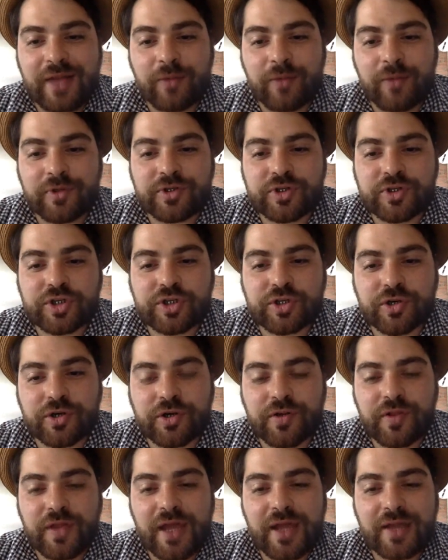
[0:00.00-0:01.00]
that will
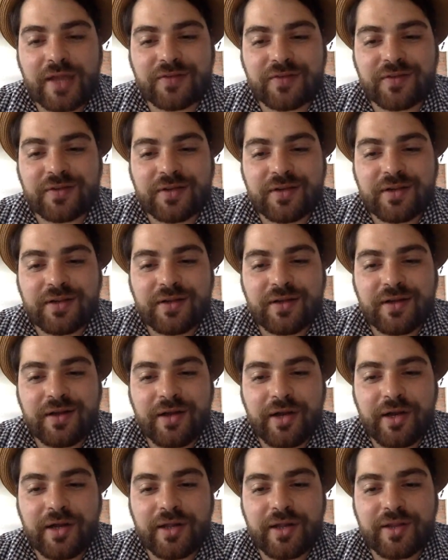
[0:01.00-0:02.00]
ensure that
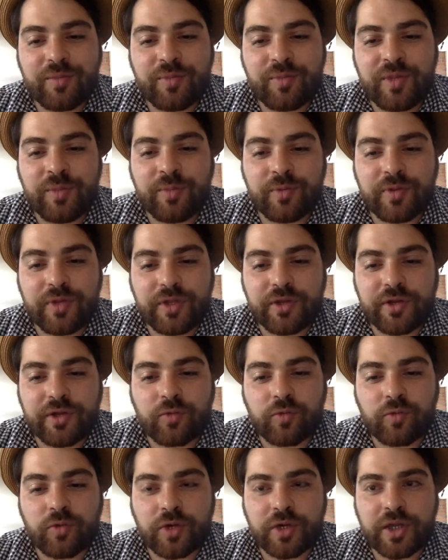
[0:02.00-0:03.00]
the people that
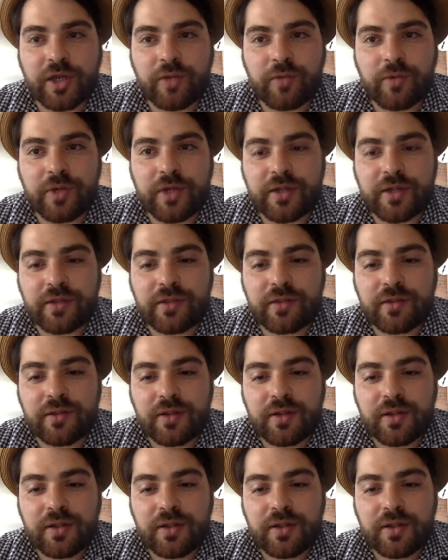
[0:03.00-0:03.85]
you're working with,